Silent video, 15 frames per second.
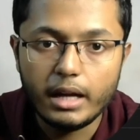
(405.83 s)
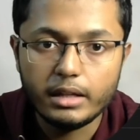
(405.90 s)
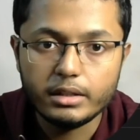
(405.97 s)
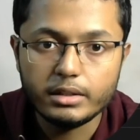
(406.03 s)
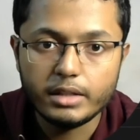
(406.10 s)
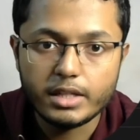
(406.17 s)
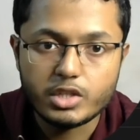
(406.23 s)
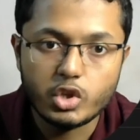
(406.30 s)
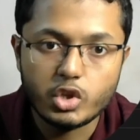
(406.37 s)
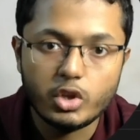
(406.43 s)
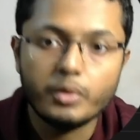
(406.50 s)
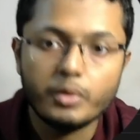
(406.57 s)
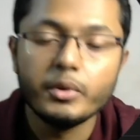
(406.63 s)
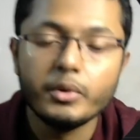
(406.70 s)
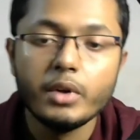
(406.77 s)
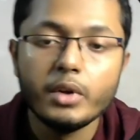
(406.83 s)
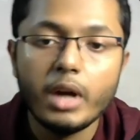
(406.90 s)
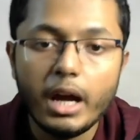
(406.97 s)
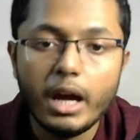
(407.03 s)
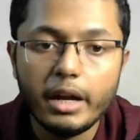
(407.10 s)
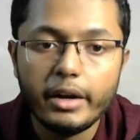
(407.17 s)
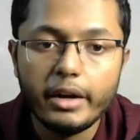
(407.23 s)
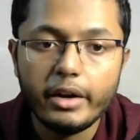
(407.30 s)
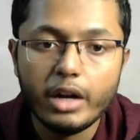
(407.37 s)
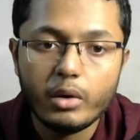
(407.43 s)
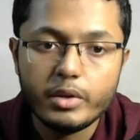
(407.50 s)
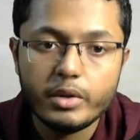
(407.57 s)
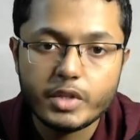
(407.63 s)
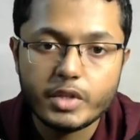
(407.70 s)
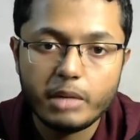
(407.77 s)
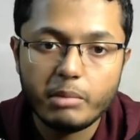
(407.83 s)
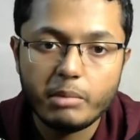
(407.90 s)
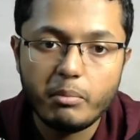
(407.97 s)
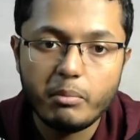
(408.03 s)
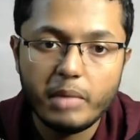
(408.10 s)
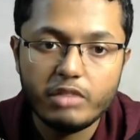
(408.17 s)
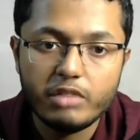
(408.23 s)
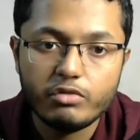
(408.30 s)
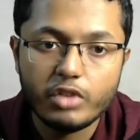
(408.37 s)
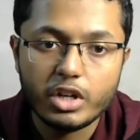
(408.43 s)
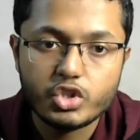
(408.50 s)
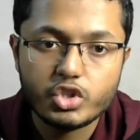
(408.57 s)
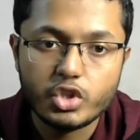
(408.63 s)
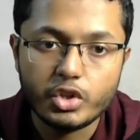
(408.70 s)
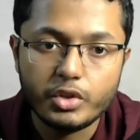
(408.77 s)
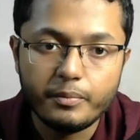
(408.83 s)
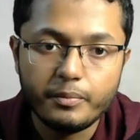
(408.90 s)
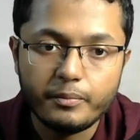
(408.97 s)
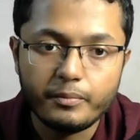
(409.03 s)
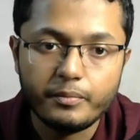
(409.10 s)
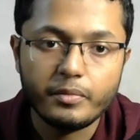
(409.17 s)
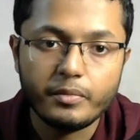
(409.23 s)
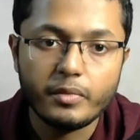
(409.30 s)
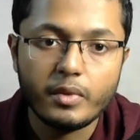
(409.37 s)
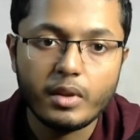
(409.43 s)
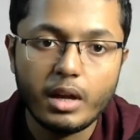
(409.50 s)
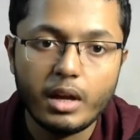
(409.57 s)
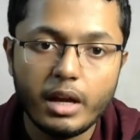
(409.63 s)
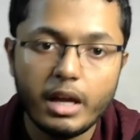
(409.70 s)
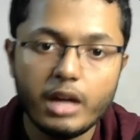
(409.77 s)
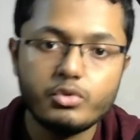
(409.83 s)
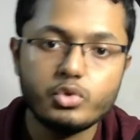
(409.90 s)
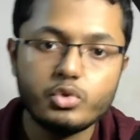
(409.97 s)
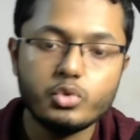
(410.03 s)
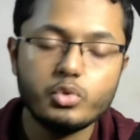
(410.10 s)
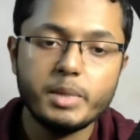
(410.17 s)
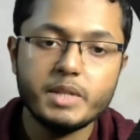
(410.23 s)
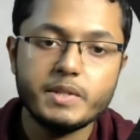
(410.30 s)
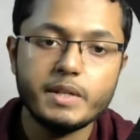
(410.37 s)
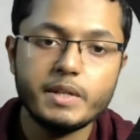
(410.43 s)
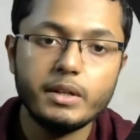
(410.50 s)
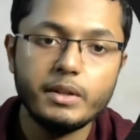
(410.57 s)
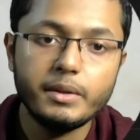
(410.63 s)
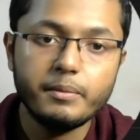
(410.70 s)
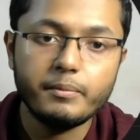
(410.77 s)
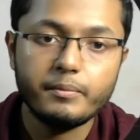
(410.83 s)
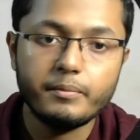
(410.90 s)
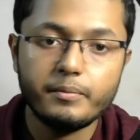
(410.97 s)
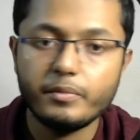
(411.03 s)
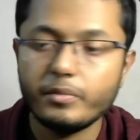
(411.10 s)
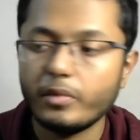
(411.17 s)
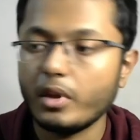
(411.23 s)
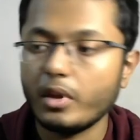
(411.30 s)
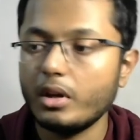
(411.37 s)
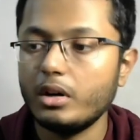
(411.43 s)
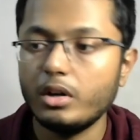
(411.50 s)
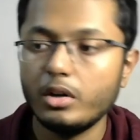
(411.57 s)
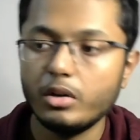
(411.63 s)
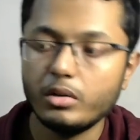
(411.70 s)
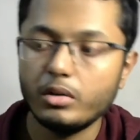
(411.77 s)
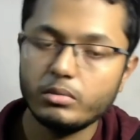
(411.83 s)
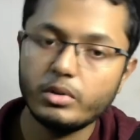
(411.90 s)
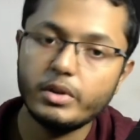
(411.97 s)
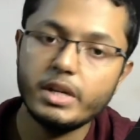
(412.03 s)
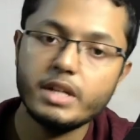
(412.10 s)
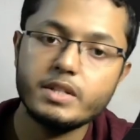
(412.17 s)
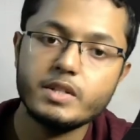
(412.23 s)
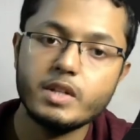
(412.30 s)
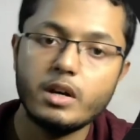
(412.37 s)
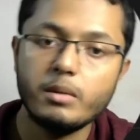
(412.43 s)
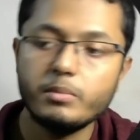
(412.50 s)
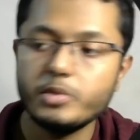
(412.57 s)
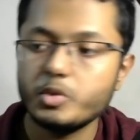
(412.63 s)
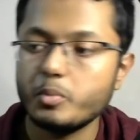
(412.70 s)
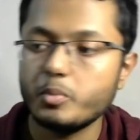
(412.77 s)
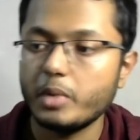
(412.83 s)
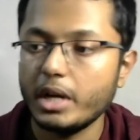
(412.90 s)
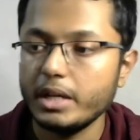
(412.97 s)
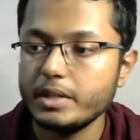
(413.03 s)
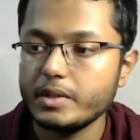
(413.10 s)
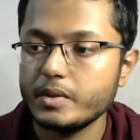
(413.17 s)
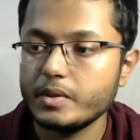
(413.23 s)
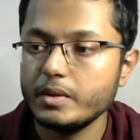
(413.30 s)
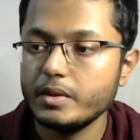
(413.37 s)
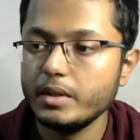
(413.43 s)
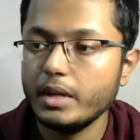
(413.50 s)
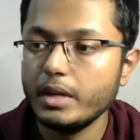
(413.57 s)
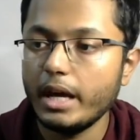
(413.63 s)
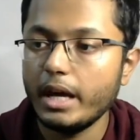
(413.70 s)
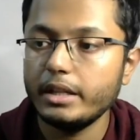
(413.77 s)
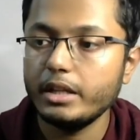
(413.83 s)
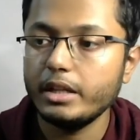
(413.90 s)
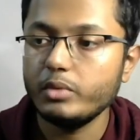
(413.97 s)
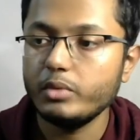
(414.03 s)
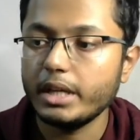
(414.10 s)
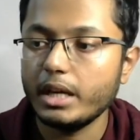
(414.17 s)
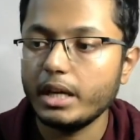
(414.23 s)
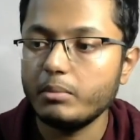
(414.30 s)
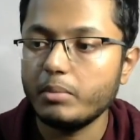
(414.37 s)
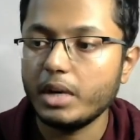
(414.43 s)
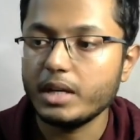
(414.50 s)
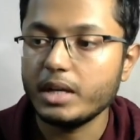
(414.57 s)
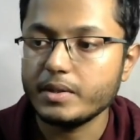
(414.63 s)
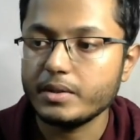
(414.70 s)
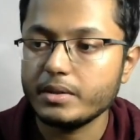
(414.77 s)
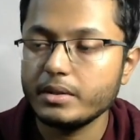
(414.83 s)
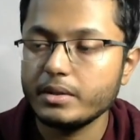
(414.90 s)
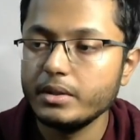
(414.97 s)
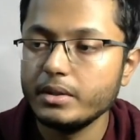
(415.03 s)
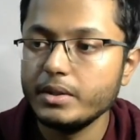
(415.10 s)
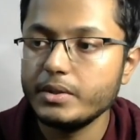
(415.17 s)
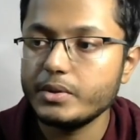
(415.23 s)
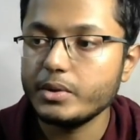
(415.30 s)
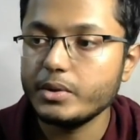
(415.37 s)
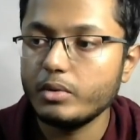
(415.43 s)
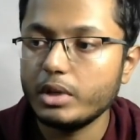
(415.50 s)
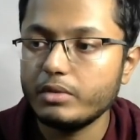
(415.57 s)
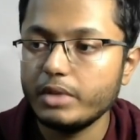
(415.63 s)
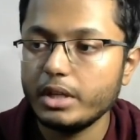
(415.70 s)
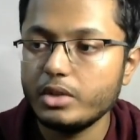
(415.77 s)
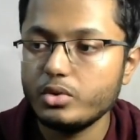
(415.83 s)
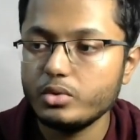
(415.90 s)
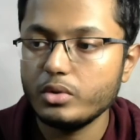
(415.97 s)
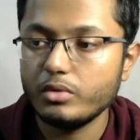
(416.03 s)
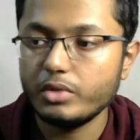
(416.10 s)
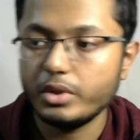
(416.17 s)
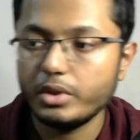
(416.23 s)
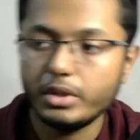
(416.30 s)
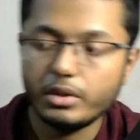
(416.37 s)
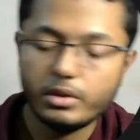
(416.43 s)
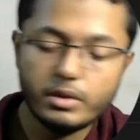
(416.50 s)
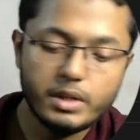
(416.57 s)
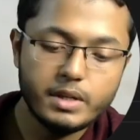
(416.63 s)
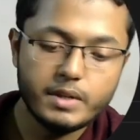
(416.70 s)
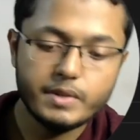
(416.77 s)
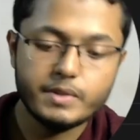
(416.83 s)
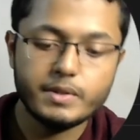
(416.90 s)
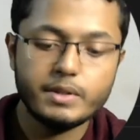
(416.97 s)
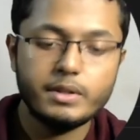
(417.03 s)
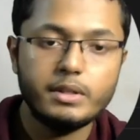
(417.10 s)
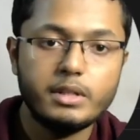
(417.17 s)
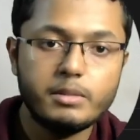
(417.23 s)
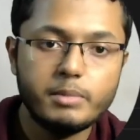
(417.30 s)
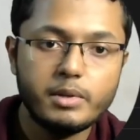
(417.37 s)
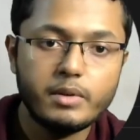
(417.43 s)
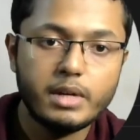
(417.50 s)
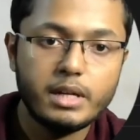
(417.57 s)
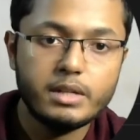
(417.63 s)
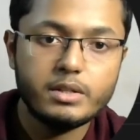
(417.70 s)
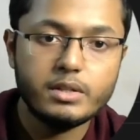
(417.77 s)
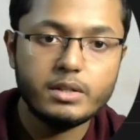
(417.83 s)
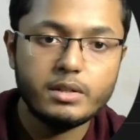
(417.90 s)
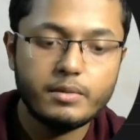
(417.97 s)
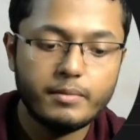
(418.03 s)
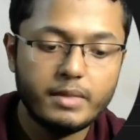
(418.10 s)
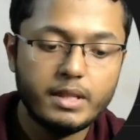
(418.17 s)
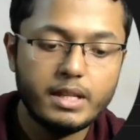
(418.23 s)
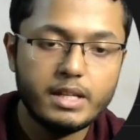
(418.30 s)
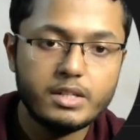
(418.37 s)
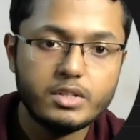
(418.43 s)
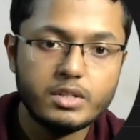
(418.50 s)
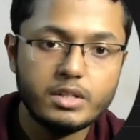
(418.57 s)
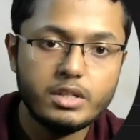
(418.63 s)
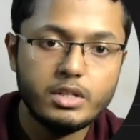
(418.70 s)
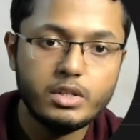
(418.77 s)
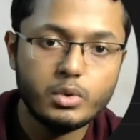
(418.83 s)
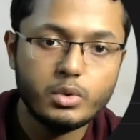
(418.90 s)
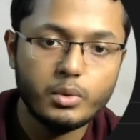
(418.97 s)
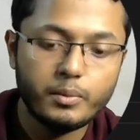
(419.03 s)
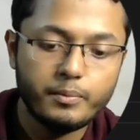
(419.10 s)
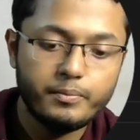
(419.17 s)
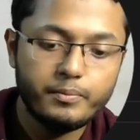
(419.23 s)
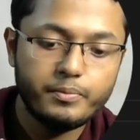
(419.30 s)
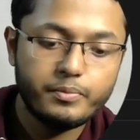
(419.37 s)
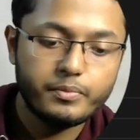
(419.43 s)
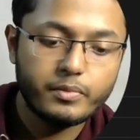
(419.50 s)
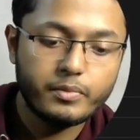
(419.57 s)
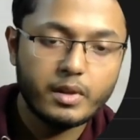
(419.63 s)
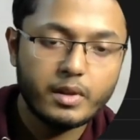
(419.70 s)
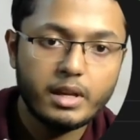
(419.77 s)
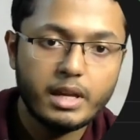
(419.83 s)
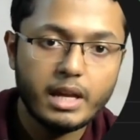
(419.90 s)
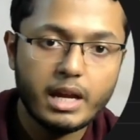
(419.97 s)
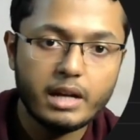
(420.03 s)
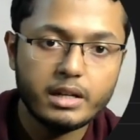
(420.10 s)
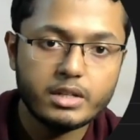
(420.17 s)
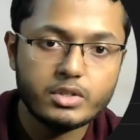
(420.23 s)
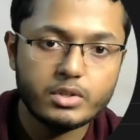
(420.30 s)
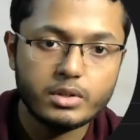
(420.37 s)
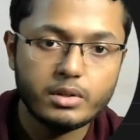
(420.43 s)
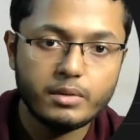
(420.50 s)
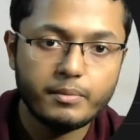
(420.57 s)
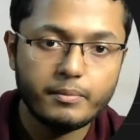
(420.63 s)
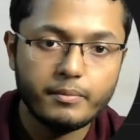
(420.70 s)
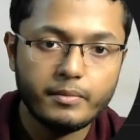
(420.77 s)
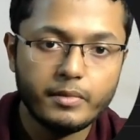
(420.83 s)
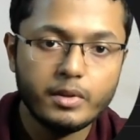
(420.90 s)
And that's all. And now inside my main function, I have to basically create some sprites, and then we can pass it. So what we can do over here is let me write let hero character,